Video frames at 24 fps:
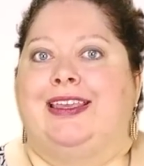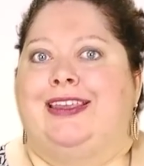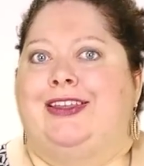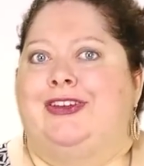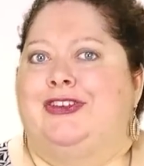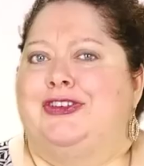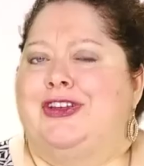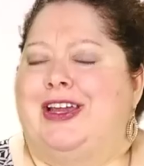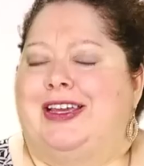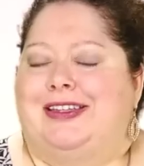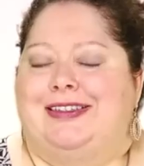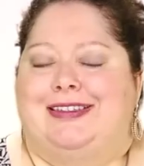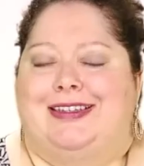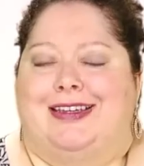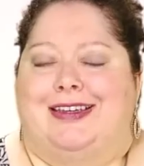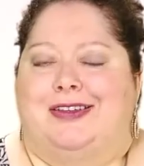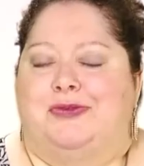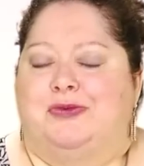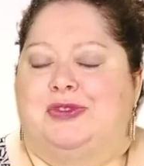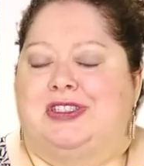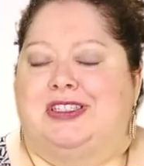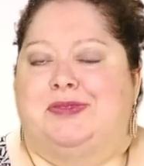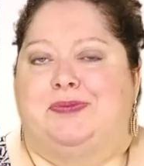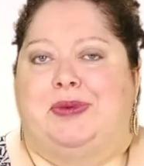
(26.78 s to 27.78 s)
You're not
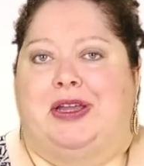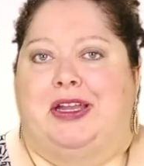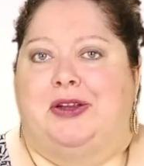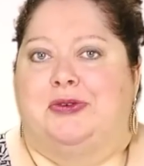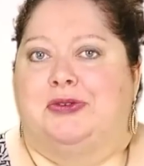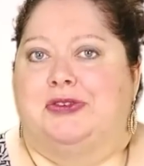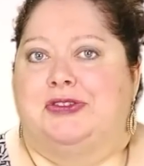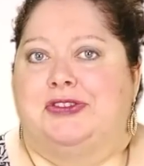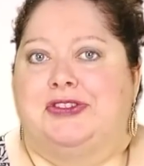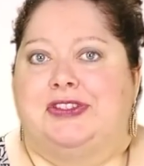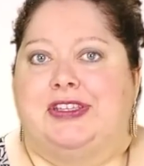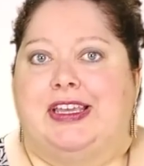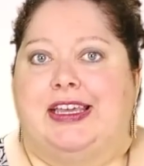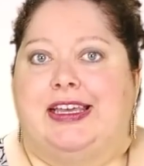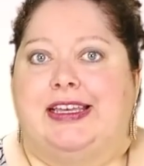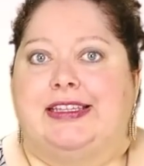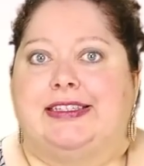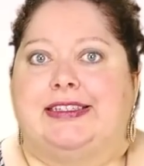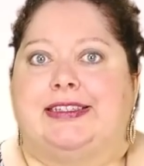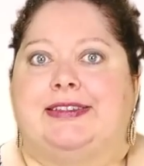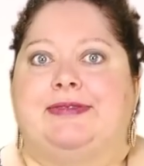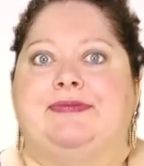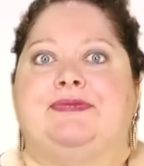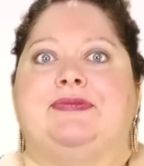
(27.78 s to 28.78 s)
done with spirals
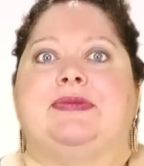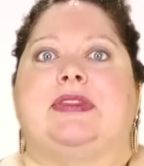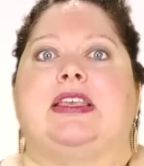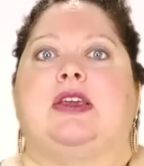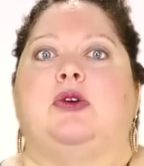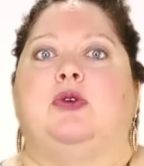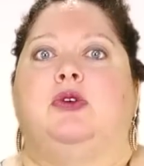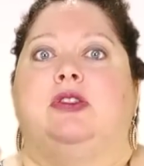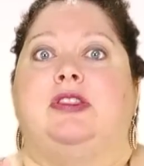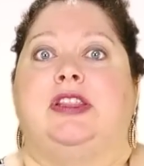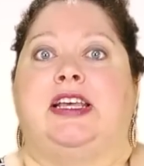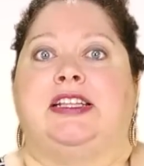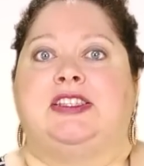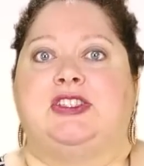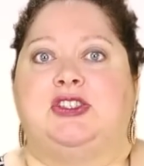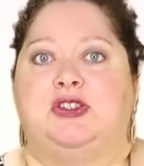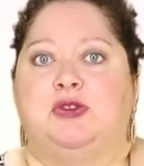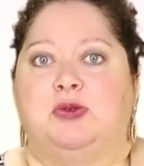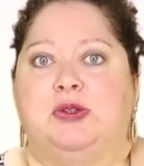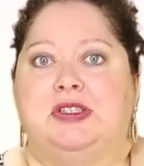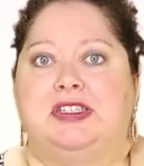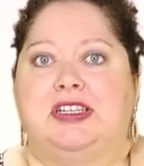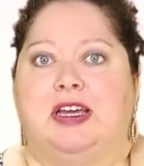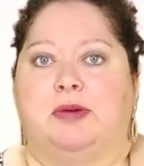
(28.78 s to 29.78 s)
yet. Let's
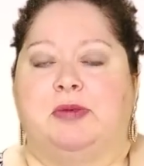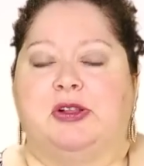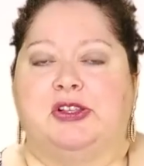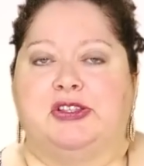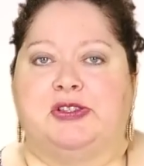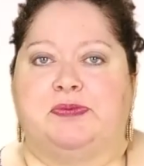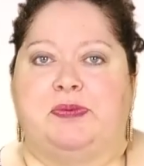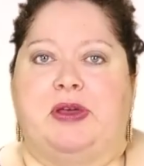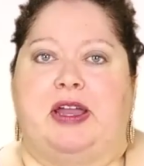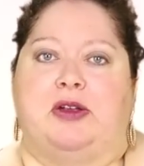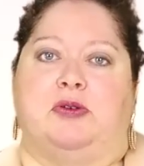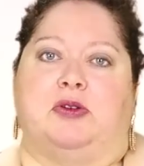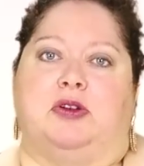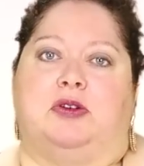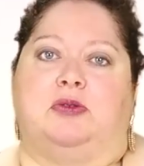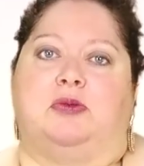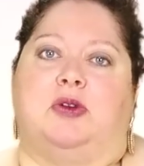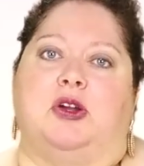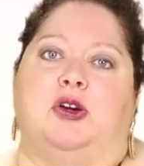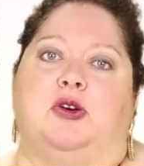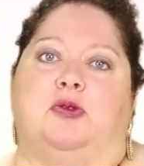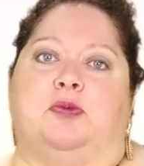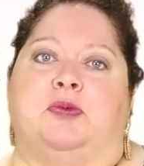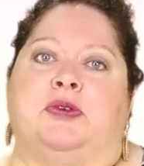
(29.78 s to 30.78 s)
do a double spiral
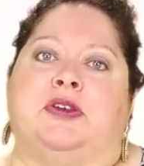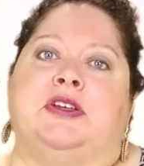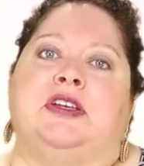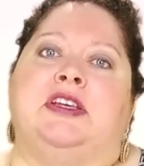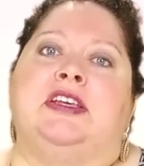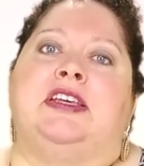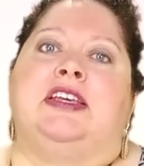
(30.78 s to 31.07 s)
rope.